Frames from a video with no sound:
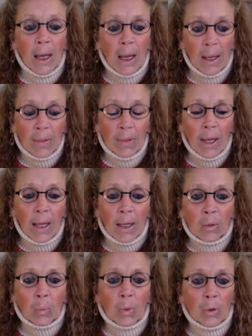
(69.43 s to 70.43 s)
And then
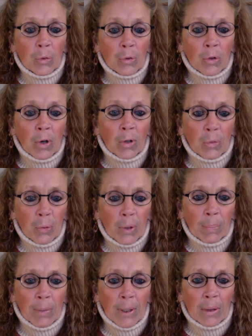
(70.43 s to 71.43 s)
when you start
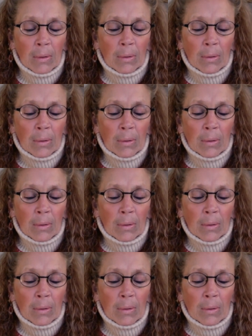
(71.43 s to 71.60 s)
treatment,